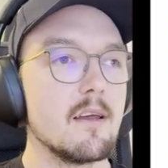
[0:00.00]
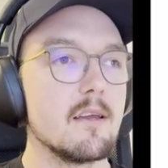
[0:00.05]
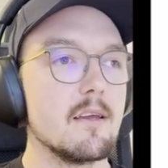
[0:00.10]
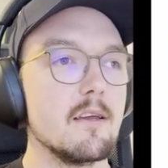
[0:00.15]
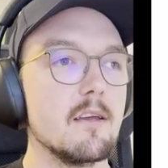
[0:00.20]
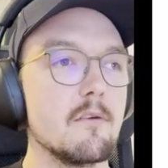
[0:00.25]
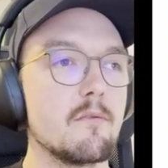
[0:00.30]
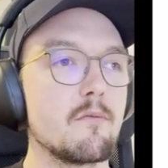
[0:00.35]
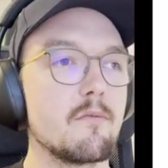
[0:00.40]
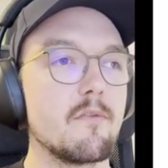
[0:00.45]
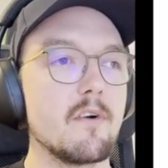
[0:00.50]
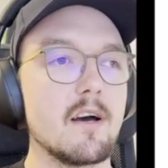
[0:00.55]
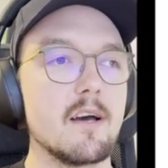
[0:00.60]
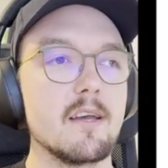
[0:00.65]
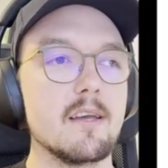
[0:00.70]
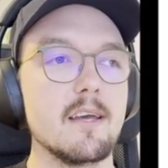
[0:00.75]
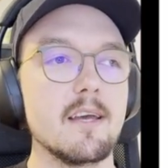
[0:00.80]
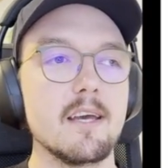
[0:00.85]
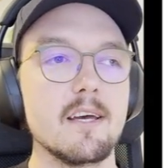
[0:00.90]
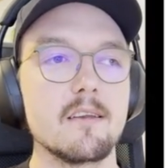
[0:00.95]
If
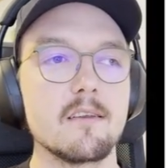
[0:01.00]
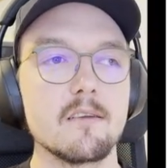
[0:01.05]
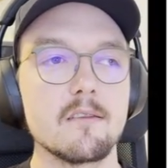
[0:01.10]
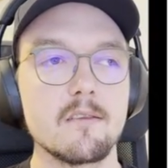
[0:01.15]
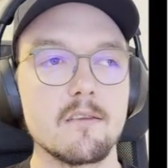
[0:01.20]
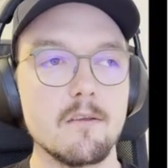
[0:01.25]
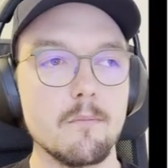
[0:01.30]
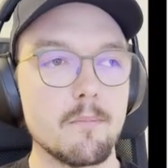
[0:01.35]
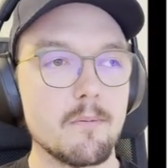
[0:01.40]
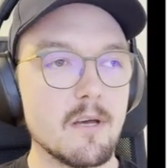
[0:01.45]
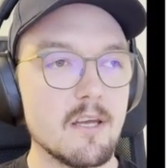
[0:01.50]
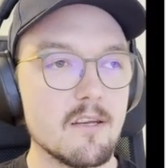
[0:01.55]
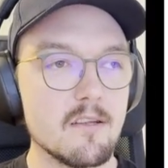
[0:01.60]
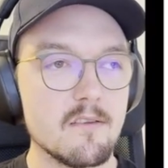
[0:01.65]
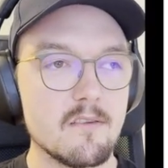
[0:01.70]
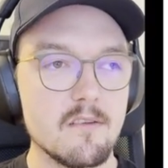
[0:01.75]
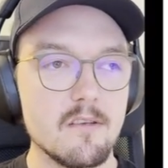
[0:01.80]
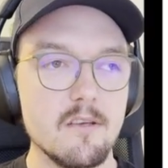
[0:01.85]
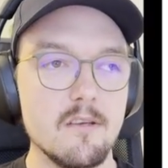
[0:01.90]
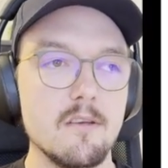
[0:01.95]
I add a
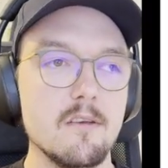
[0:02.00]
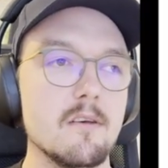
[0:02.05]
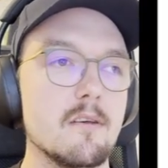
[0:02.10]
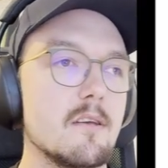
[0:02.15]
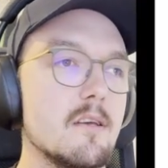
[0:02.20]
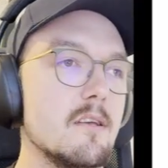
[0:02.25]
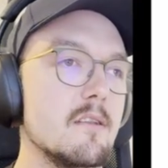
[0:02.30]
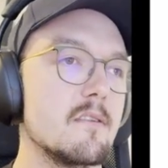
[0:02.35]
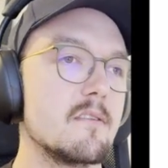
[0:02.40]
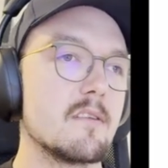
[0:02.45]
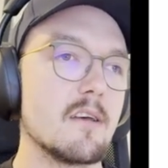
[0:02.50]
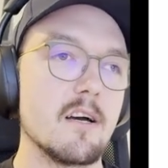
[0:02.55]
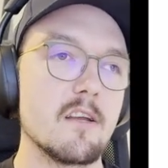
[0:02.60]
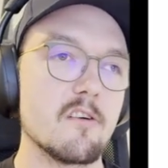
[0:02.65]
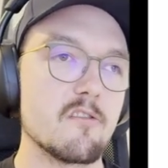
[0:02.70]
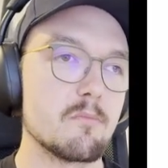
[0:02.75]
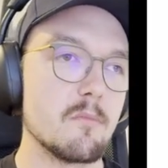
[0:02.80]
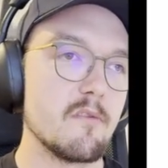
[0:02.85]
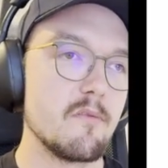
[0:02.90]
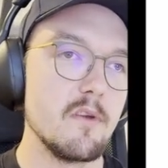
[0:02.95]
dependency inside
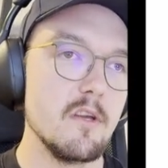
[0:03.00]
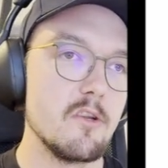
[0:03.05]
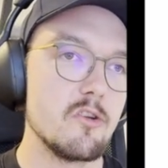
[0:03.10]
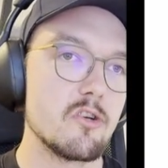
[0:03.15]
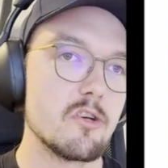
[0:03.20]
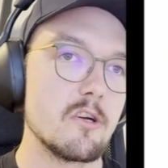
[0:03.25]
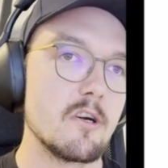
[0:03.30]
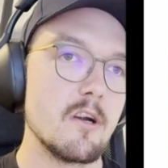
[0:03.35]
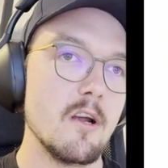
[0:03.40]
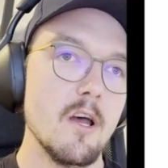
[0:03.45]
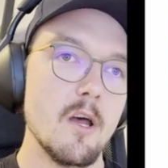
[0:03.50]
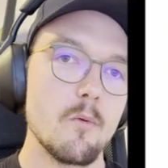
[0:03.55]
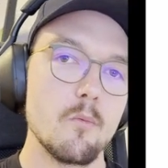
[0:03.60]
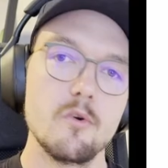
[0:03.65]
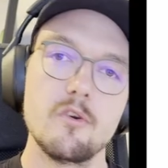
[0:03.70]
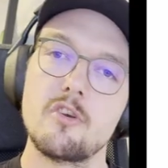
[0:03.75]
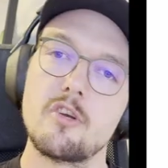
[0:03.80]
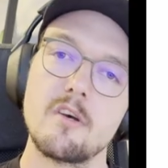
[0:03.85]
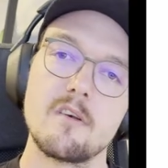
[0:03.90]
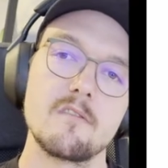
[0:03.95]
of my feature,
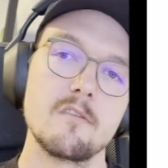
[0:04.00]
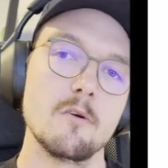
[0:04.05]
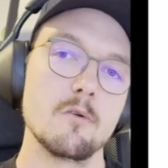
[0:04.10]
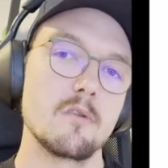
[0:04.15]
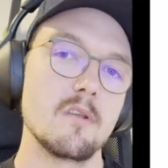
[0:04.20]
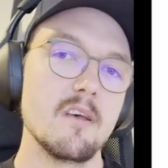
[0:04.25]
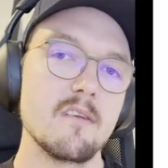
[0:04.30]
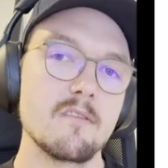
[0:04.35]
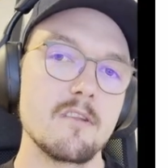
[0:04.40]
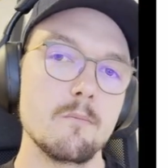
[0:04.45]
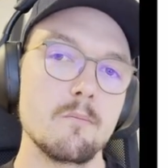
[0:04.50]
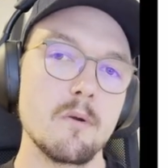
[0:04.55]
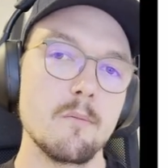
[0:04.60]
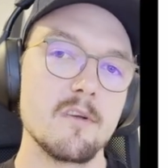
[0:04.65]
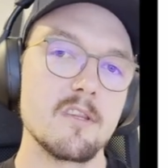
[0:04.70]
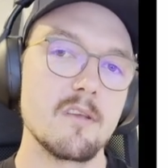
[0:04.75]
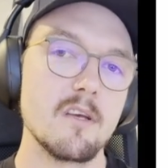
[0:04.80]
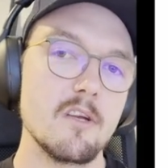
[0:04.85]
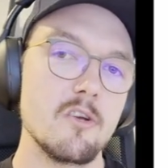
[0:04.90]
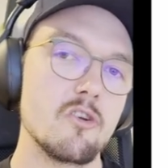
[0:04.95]
which has no test
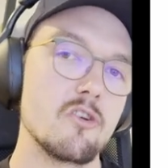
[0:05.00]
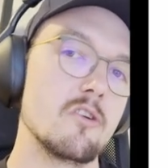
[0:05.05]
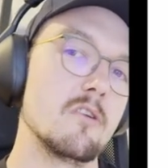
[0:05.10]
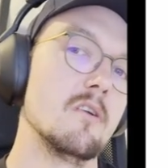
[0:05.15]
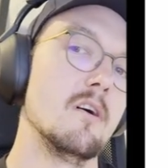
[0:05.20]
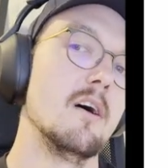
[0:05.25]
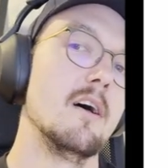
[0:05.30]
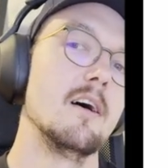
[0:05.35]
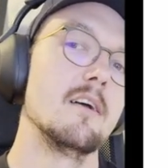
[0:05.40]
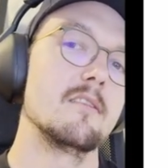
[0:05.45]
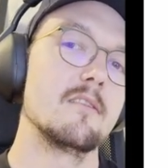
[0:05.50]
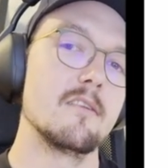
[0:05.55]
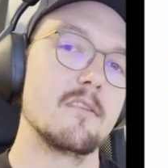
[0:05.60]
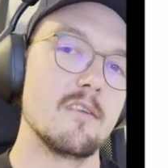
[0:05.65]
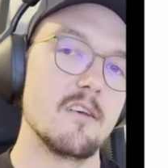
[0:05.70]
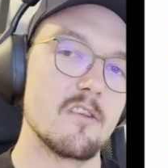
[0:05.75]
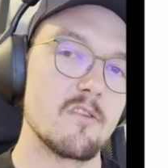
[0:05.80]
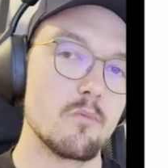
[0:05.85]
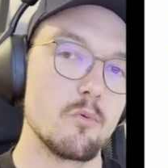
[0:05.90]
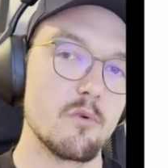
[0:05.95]
implementation, the
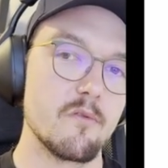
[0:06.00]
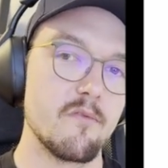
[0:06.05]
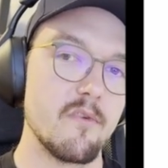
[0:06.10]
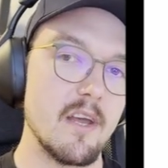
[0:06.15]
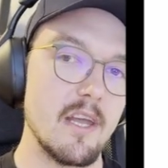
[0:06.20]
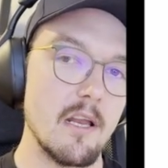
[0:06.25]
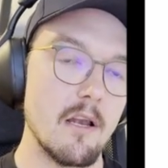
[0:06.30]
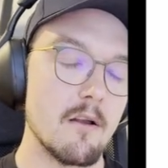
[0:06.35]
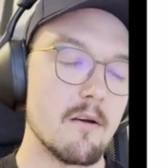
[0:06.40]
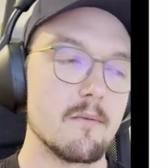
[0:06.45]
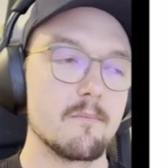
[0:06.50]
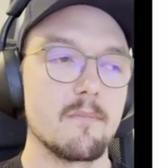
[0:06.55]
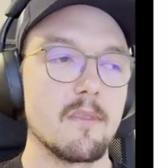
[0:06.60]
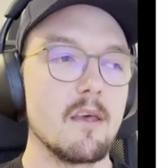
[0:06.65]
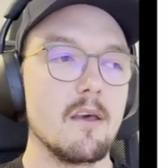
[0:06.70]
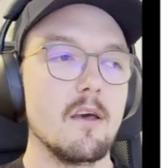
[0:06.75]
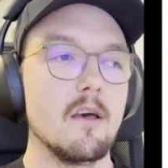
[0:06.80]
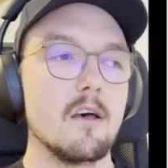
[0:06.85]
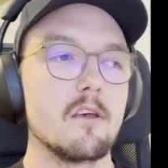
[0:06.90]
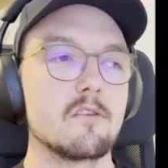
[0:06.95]
test would fail.
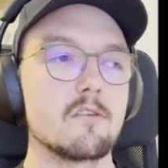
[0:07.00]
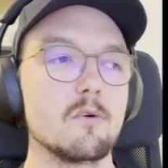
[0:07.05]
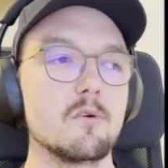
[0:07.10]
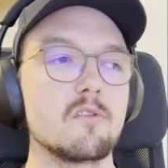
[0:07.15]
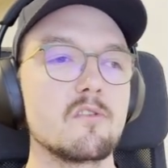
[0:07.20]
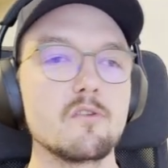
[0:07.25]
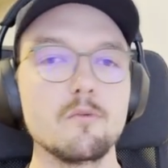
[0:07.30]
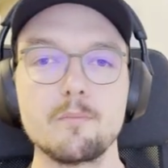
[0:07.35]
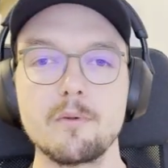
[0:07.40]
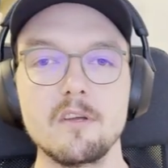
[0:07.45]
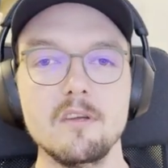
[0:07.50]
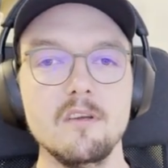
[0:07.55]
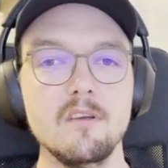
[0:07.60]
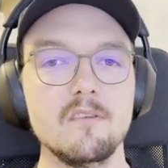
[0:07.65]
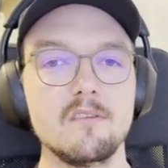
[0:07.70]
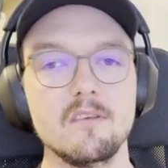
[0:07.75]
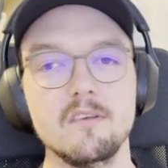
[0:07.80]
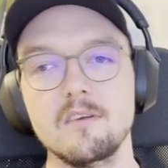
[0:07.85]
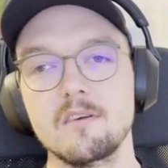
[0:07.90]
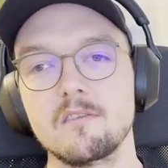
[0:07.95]
So it's super
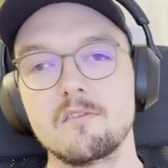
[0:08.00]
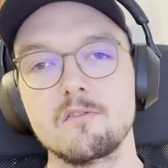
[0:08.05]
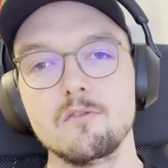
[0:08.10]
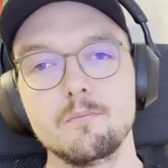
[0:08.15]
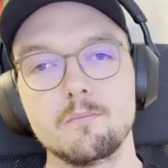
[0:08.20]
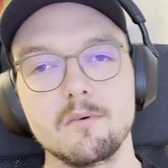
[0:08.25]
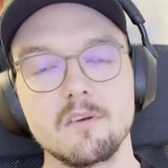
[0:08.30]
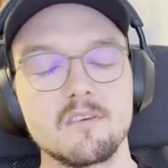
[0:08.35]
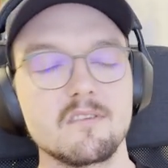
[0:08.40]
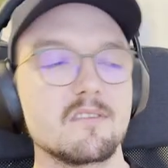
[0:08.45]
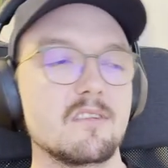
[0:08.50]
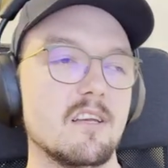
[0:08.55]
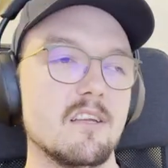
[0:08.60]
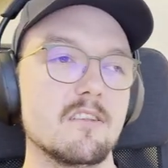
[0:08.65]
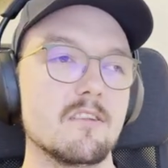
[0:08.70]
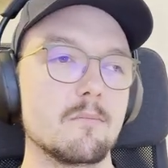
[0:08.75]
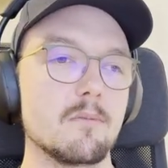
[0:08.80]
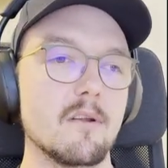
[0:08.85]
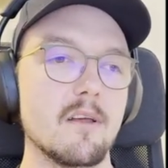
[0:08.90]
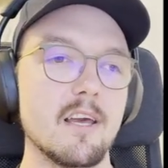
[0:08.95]
easy and super
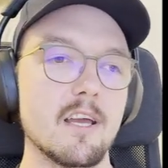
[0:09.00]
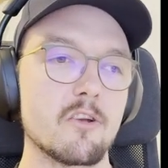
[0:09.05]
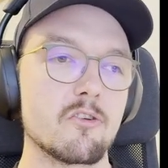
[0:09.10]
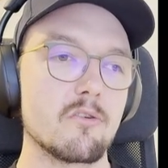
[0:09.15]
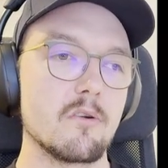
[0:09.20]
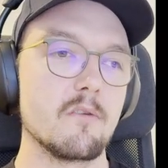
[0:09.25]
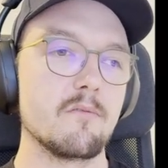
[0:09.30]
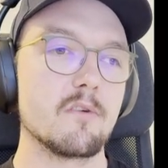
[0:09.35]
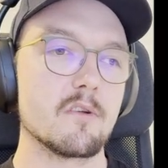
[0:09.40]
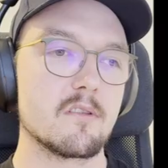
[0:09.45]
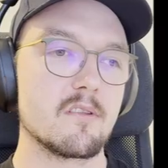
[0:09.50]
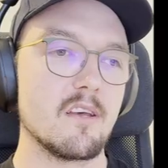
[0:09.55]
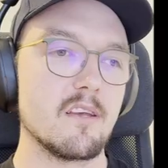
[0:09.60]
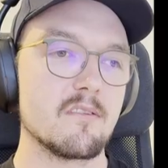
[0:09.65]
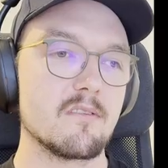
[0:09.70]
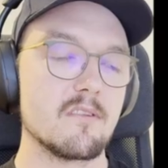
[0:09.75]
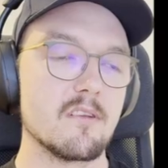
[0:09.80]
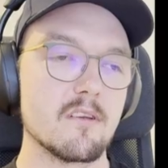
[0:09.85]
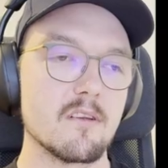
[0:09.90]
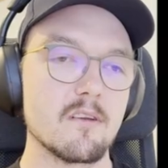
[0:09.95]
extendable actually for
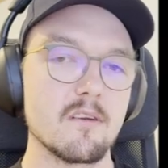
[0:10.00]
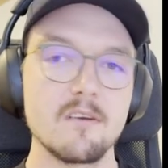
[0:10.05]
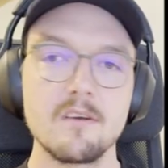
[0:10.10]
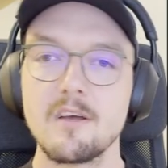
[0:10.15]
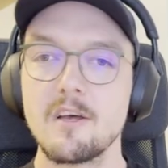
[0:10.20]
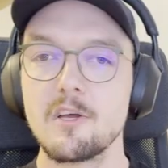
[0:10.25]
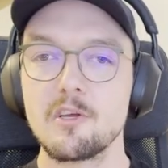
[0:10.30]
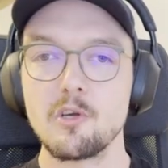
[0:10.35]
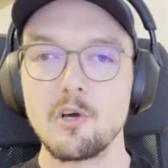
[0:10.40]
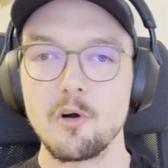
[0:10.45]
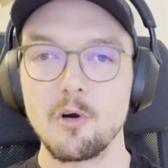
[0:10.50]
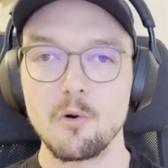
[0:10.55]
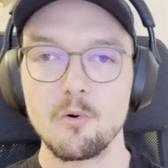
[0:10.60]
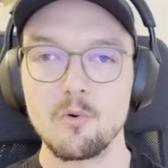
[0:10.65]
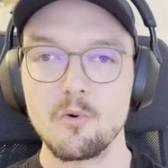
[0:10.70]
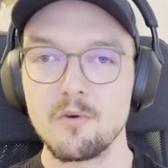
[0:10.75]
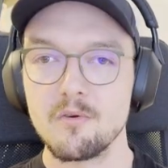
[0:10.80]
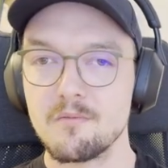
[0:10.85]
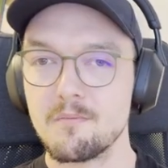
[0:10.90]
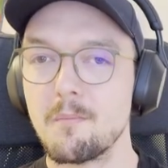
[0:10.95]
testing your
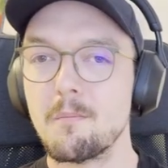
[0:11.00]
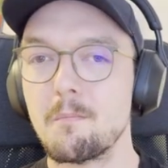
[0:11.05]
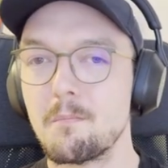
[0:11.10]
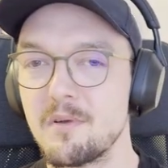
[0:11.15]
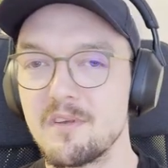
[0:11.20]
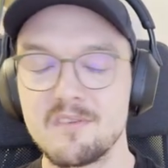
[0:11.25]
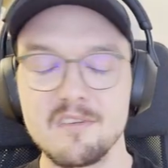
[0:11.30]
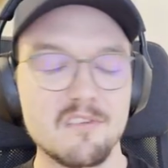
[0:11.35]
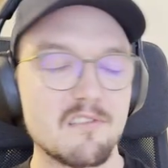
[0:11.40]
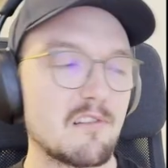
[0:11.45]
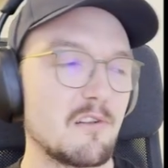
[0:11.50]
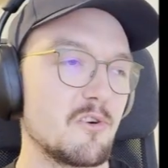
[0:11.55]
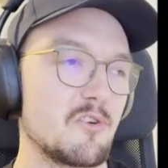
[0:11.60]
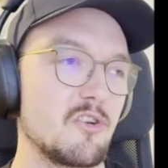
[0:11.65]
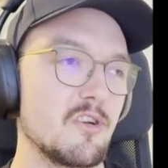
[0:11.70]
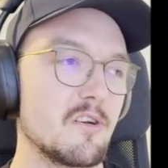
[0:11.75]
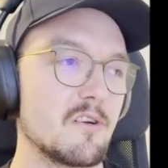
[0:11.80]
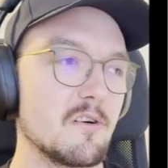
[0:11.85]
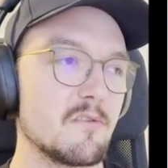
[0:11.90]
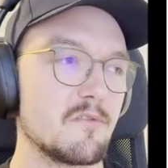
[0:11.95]
whole business
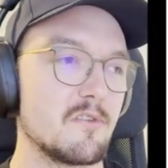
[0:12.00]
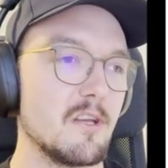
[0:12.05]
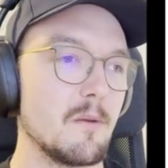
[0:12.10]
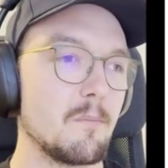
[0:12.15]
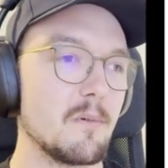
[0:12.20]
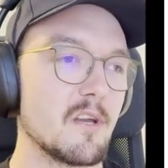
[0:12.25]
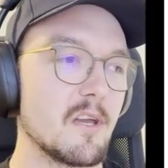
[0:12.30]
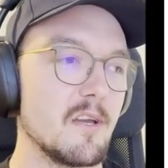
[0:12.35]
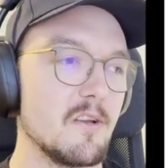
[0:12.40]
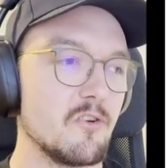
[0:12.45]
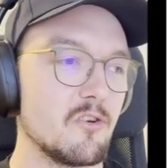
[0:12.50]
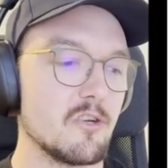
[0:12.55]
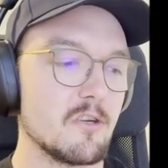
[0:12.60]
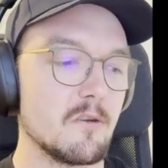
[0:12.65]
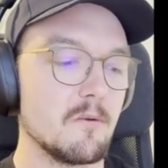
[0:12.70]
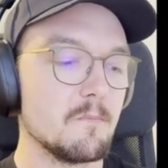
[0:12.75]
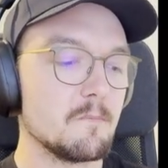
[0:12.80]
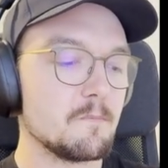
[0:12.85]
logic of the application.